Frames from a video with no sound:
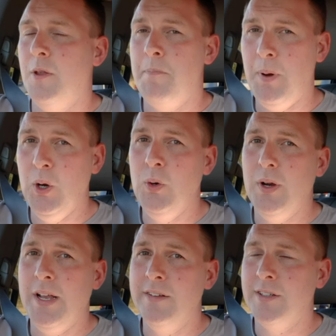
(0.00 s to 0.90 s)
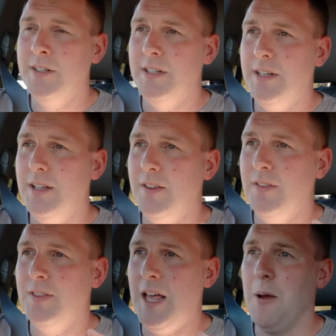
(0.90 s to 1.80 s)
The boot isn't
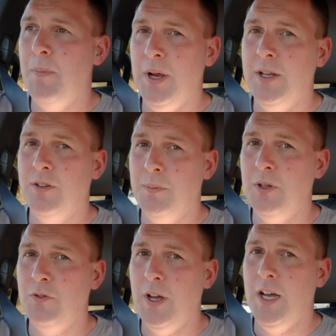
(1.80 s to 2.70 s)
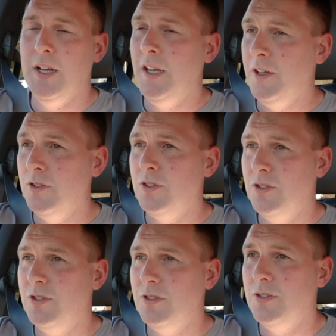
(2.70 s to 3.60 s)
that big, to be fair.
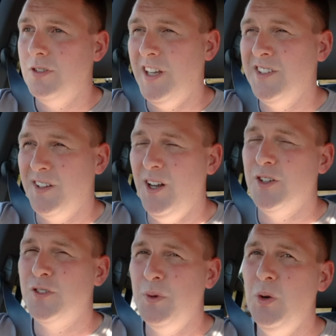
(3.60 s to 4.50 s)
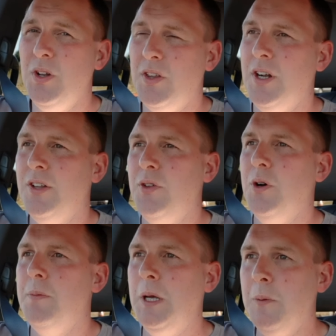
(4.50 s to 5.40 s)
It's a lot smaller than I
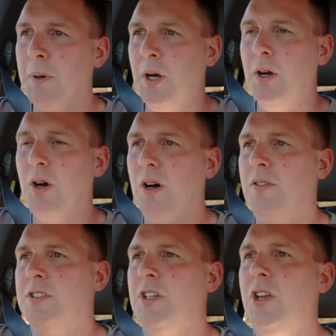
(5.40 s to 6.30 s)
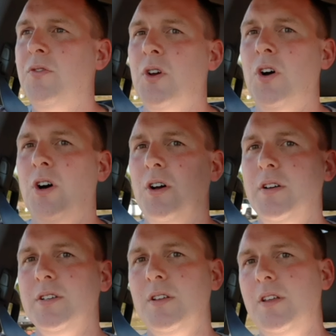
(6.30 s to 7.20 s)
thought it'd be, but obviously you've got
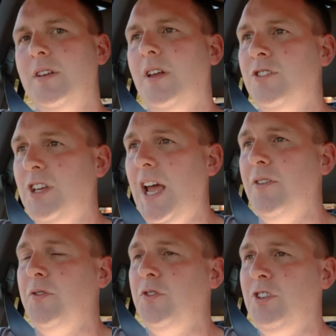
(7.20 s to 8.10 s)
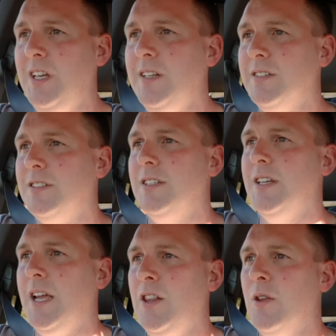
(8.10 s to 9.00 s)
a set of seats
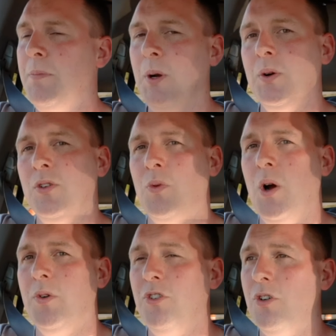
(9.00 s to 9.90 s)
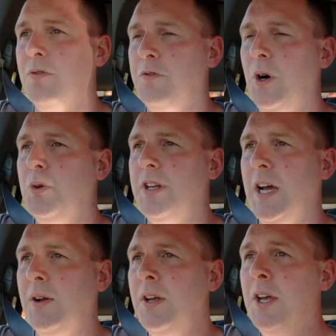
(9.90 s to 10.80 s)
in the boot as well, which you can fold
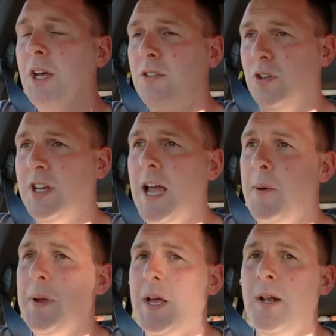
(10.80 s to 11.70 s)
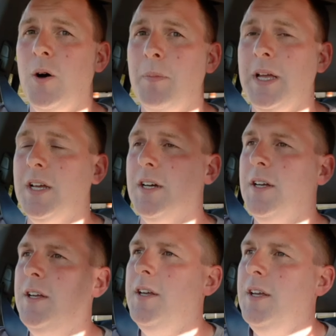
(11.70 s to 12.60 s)
down, so it can be a lot bigger.
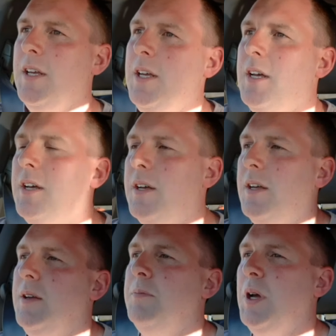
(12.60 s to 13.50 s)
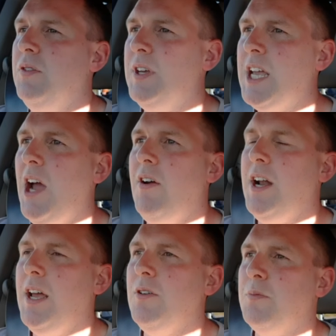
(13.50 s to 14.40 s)
But if you're
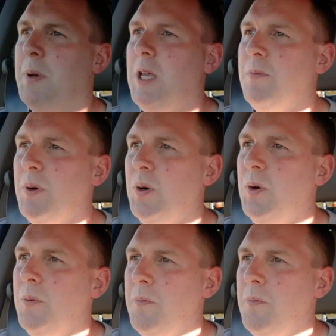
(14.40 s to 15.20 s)
carrying 8 people,